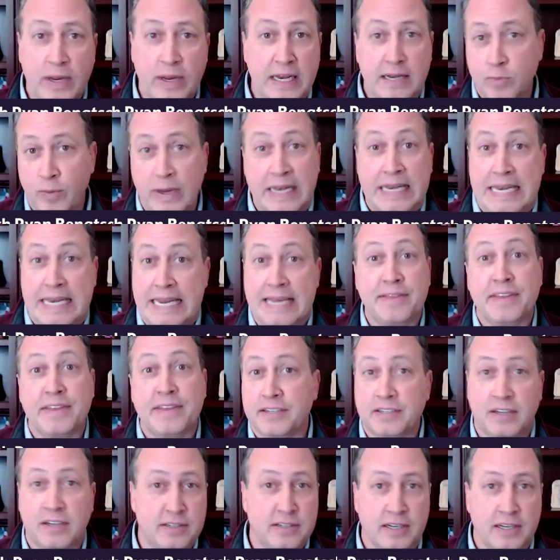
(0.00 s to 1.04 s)
We need
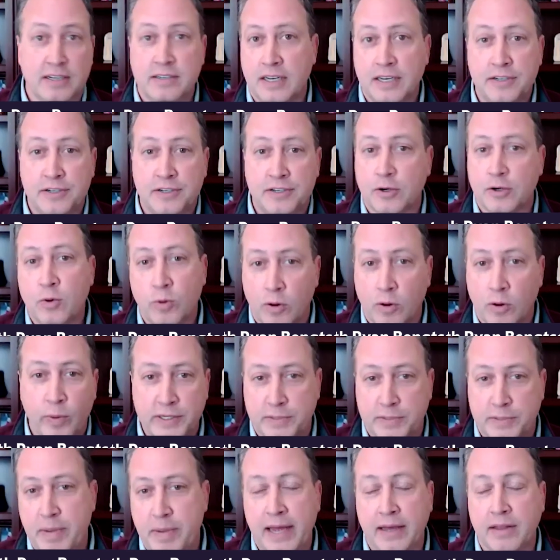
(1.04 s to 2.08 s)
this because it's a cool
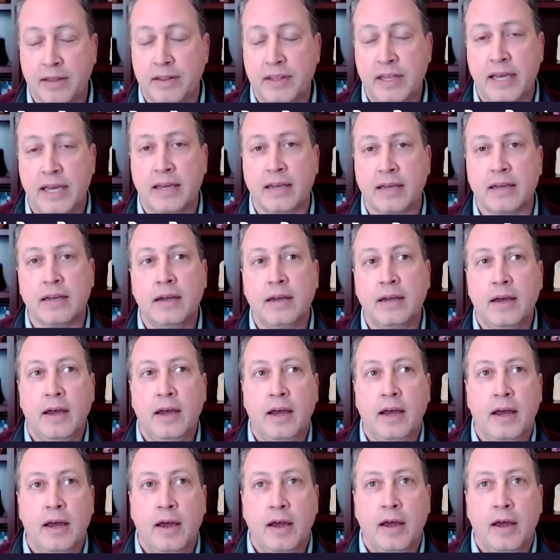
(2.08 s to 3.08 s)
whiz bang thing.